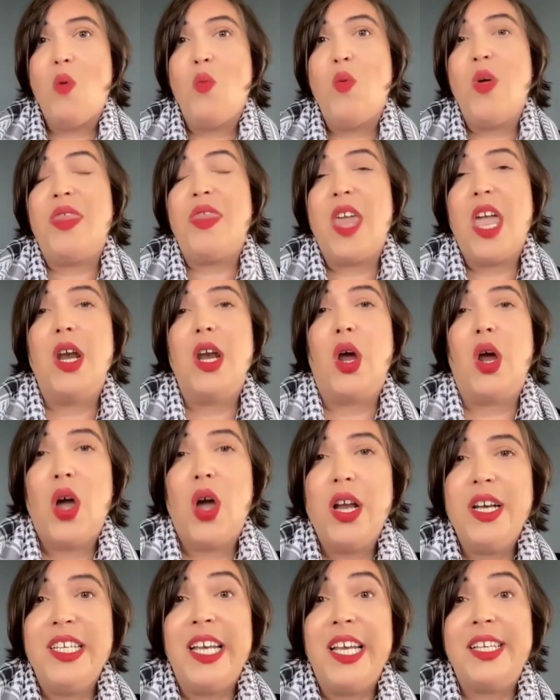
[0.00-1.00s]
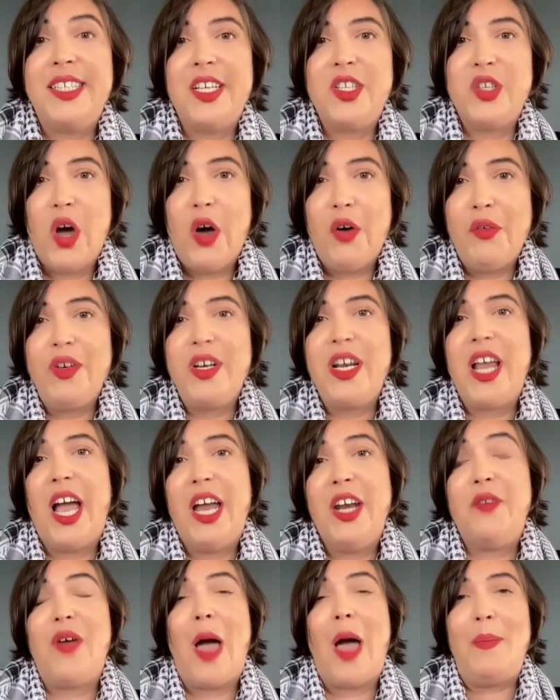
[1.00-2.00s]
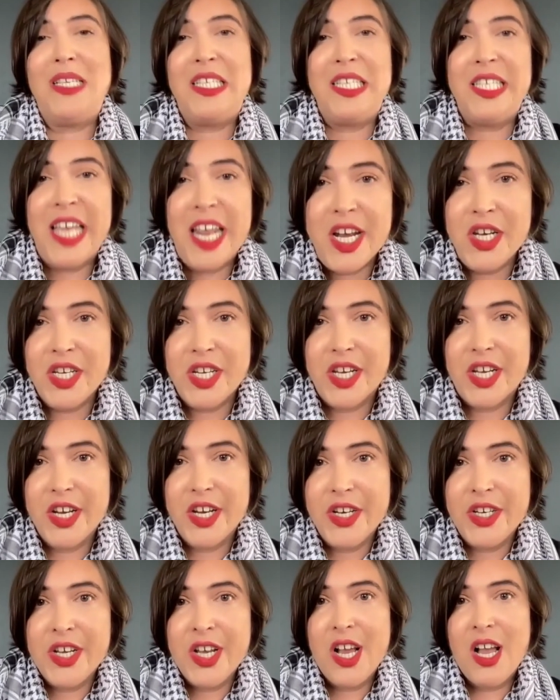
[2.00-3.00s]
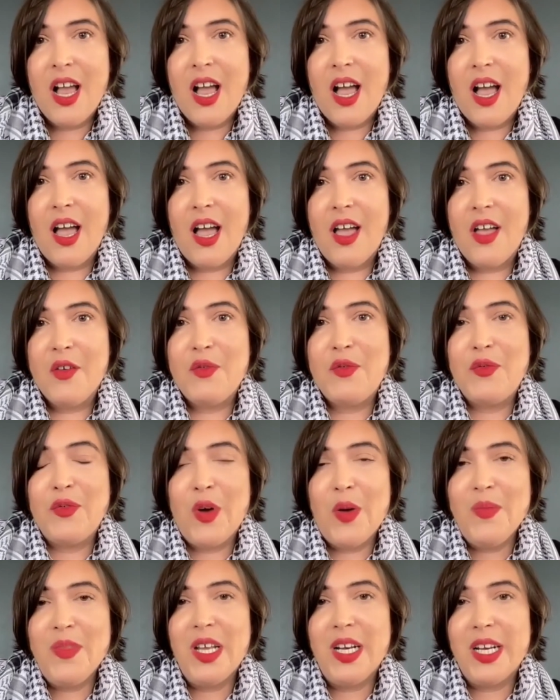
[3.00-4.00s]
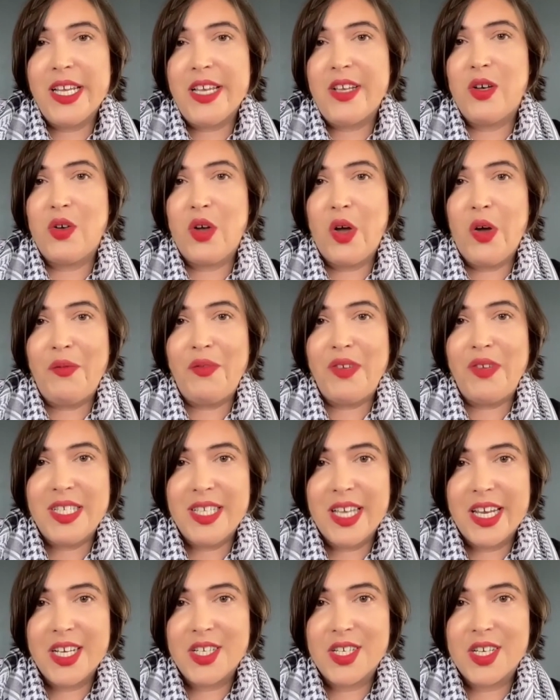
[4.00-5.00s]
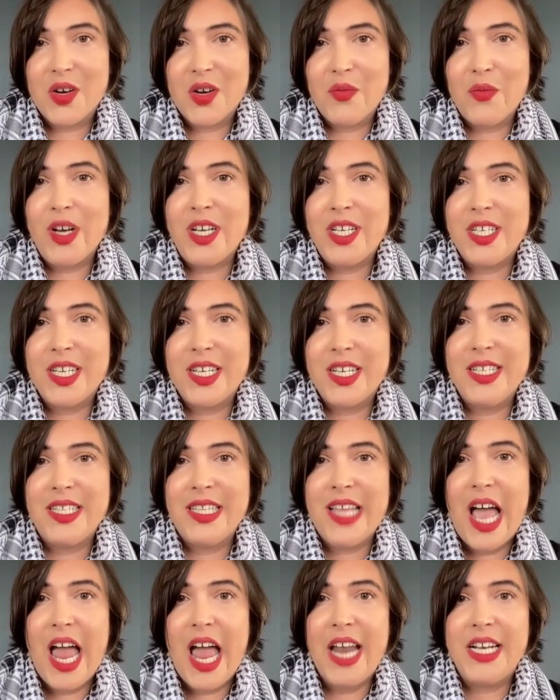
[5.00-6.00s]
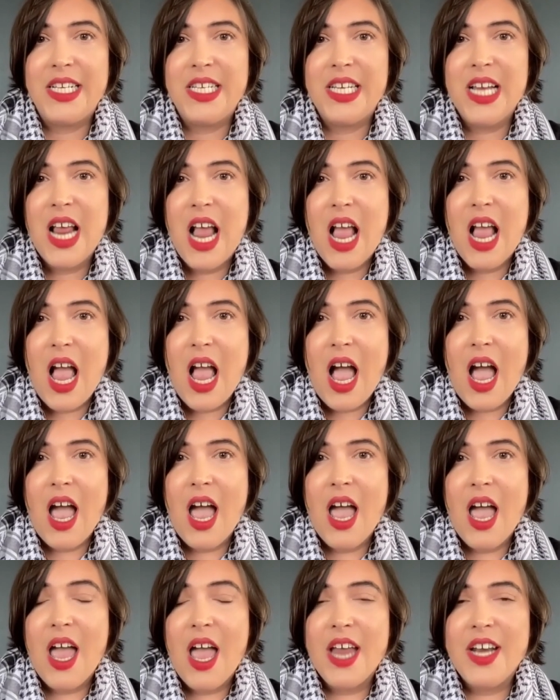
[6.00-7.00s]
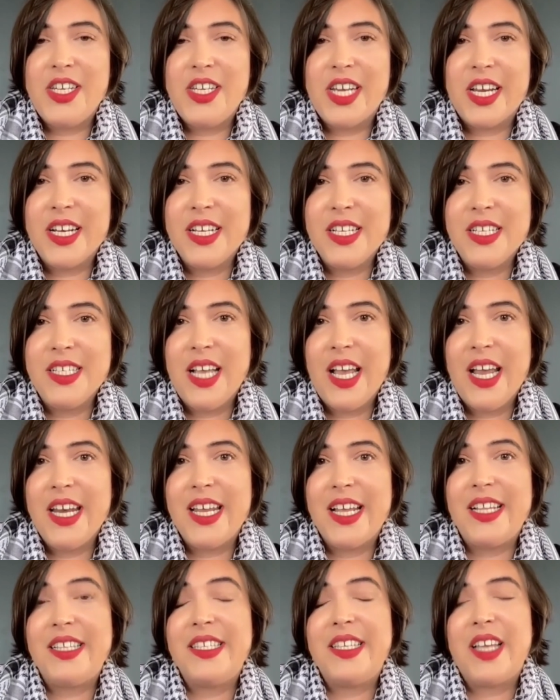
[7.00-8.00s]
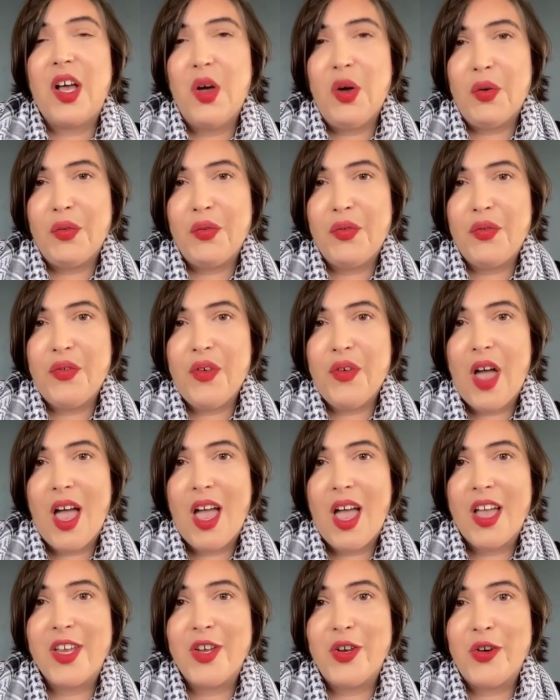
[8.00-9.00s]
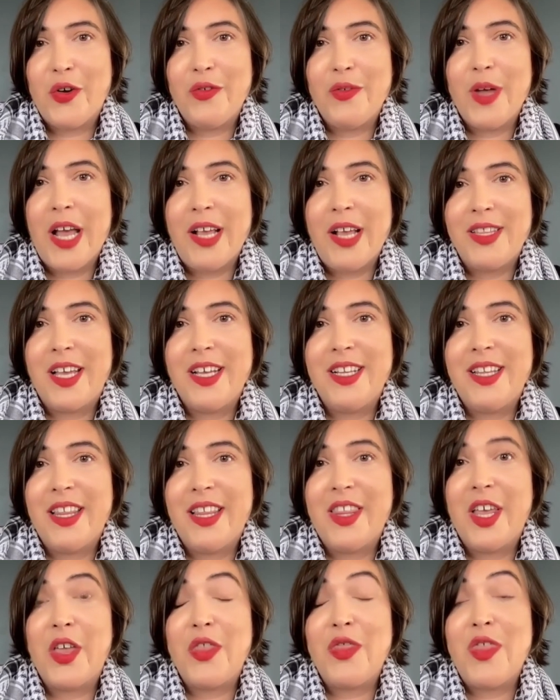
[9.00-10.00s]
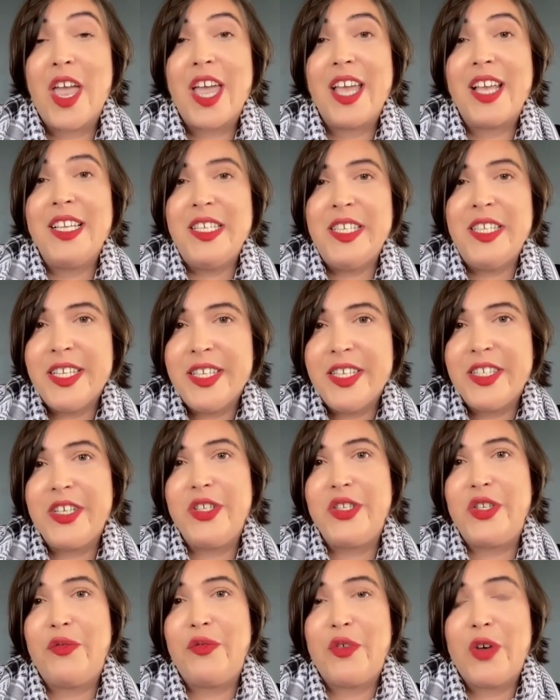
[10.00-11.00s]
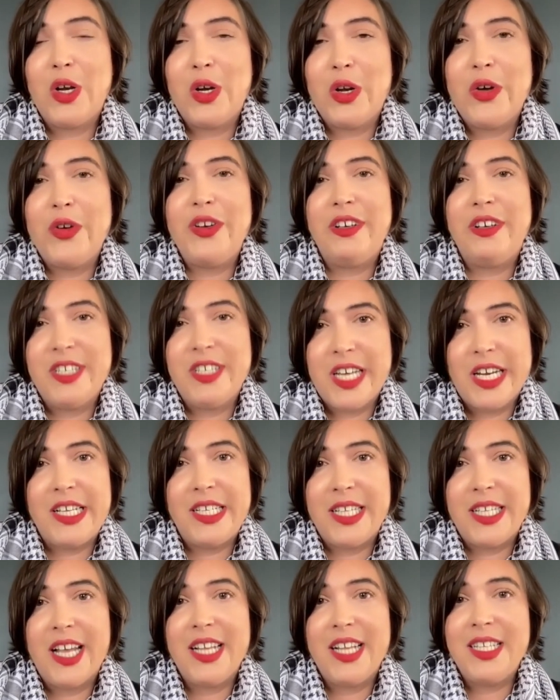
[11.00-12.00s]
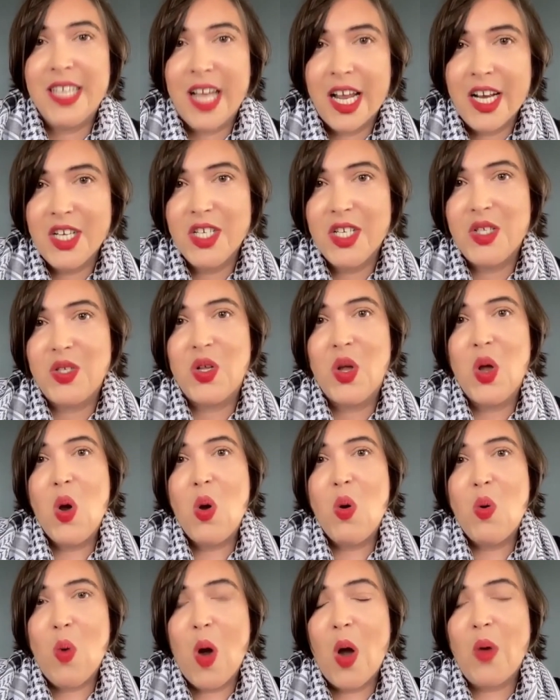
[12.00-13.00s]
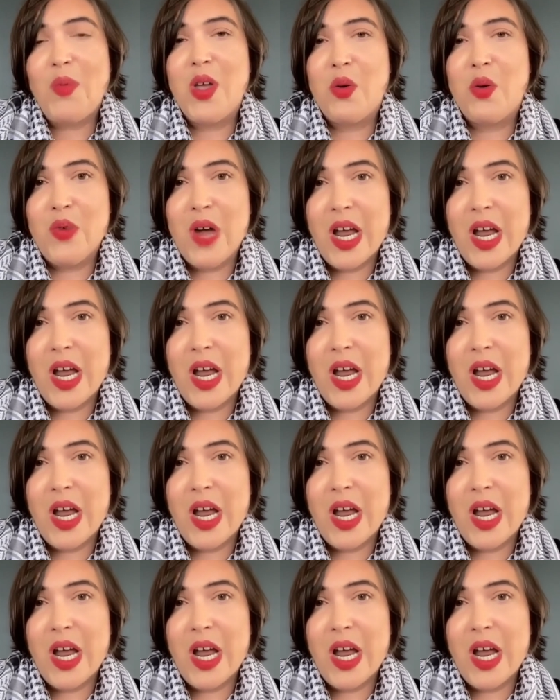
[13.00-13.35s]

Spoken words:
within a context that's often kind of absented from the legal conversation, which is that genocide itself, you know, the existence of colonial genocide, such as what we are